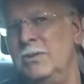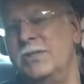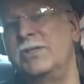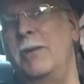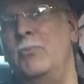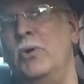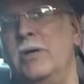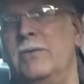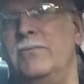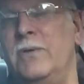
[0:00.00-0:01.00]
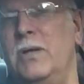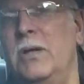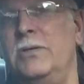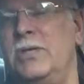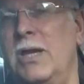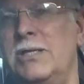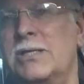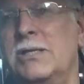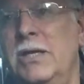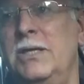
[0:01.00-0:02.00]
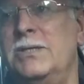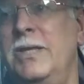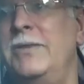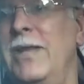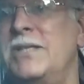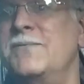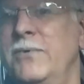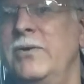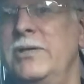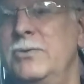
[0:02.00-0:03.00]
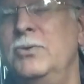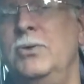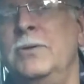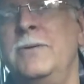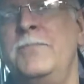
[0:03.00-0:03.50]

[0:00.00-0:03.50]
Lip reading: summary of day 6, that's very good.